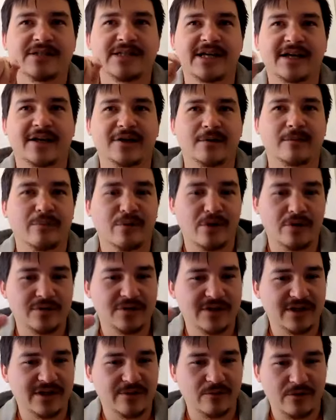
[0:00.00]
second
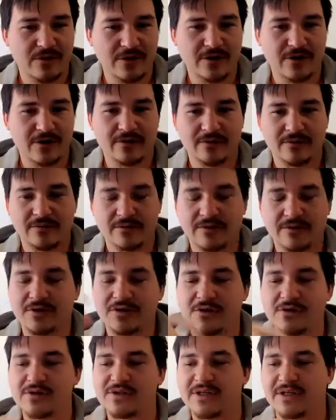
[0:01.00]
approach that we're
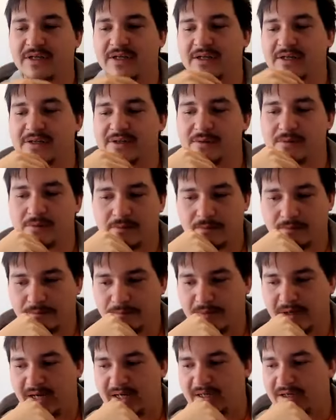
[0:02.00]
using is
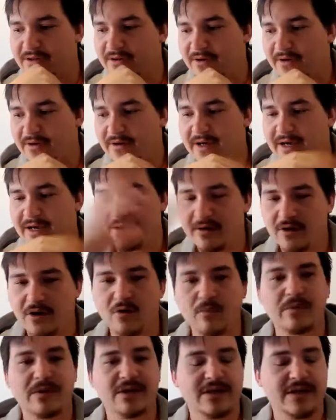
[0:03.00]
by another
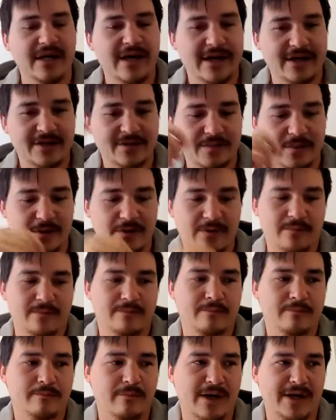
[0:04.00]
OBE expert,
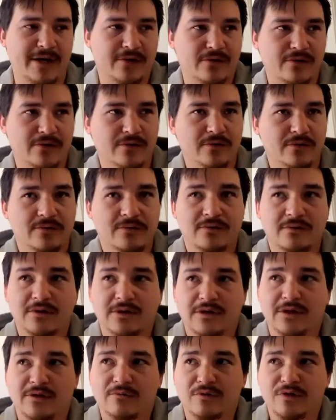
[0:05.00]
Michael
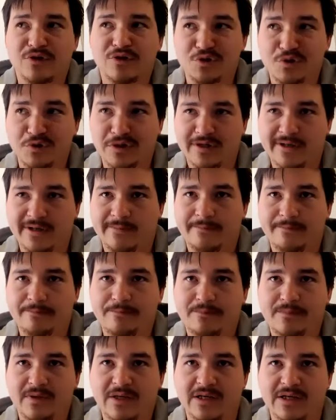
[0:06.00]
Raduga,
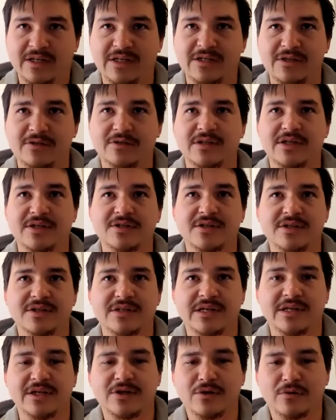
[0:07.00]
and he
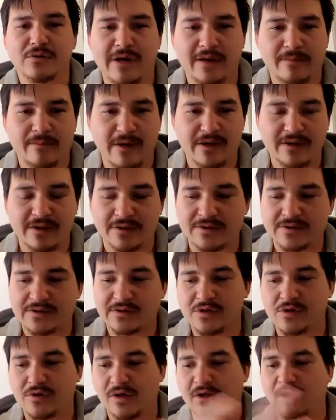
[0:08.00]
teaches indirect methods. So
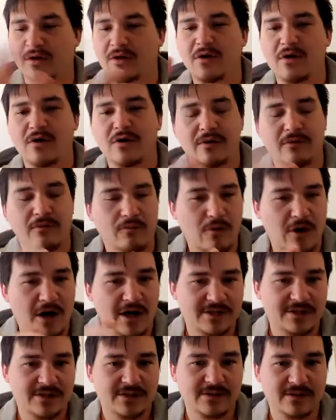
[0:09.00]
you can go and
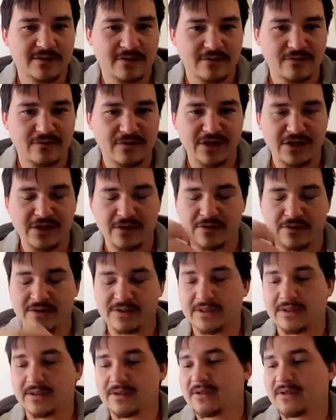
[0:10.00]
watch the
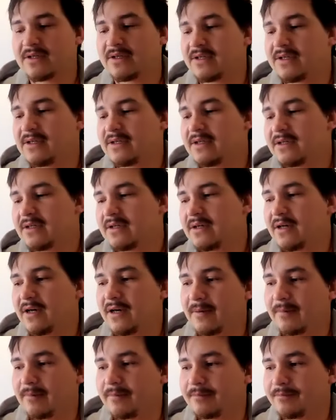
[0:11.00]
videos
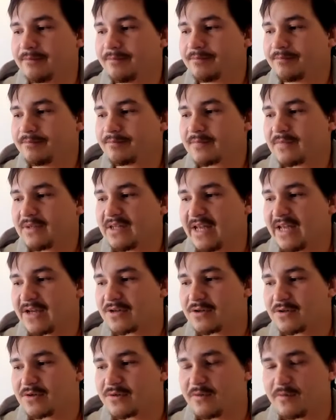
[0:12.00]
and
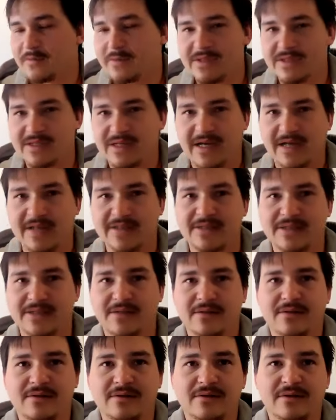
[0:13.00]
lectures from these guys
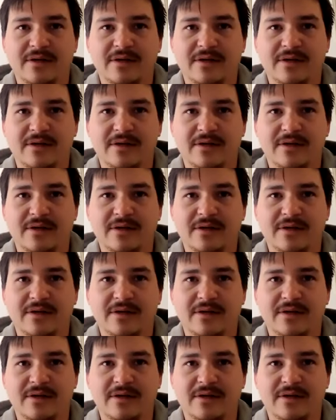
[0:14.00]
and